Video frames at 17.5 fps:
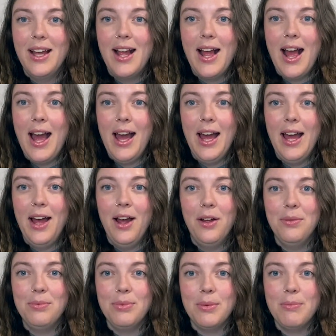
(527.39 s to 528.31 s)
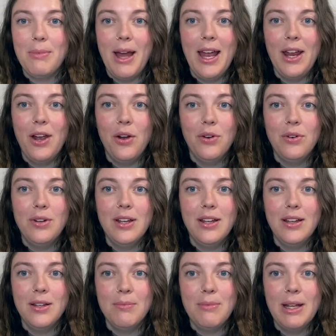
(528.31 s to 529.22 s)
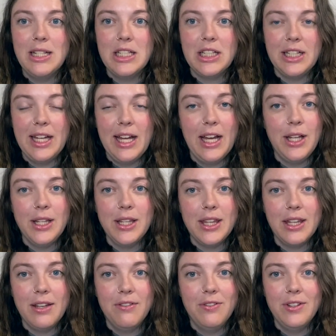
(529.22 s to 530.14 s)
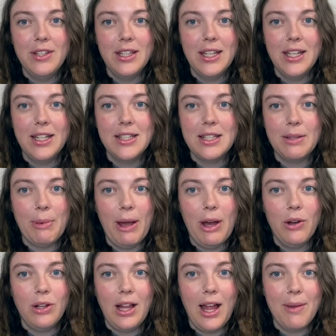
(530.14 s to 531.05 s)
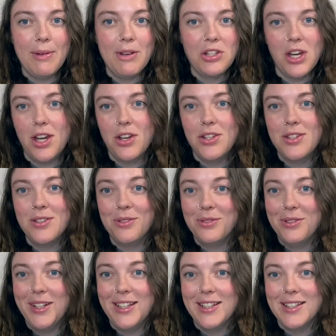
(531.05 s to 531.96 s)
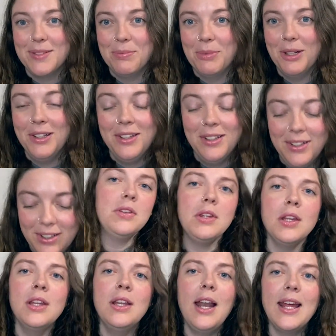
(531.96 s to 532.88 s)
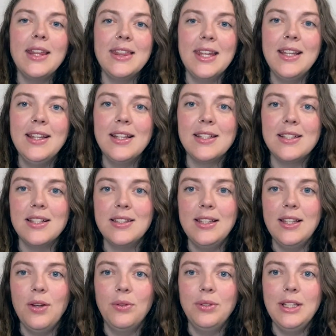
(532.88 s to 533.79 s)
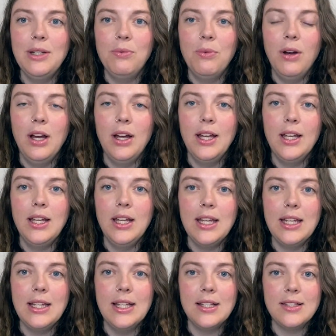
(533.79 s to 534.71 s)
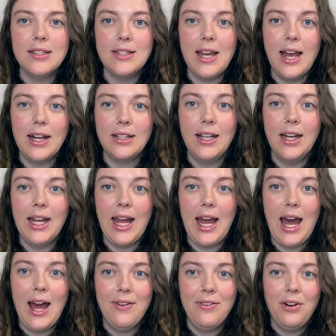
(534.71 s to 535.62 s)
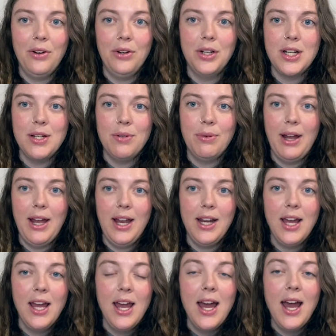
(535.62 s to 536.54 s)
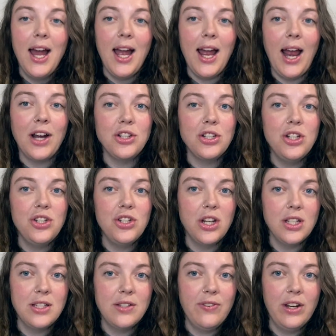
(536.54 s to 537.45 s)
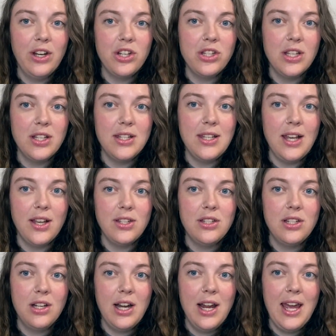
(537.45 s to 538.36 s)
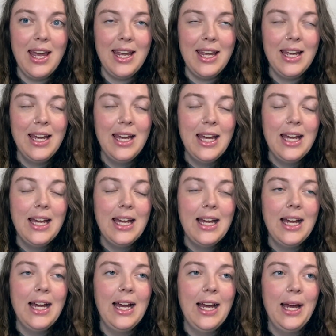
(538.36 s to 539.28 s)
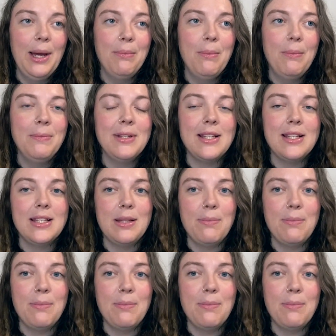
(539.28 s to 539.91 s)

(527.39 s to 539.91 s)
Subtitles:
help my own mental health and feelings about climate change through reading this book. And I think this is the only one in this stack that I have already read. I actually just finished this yesterday. This is The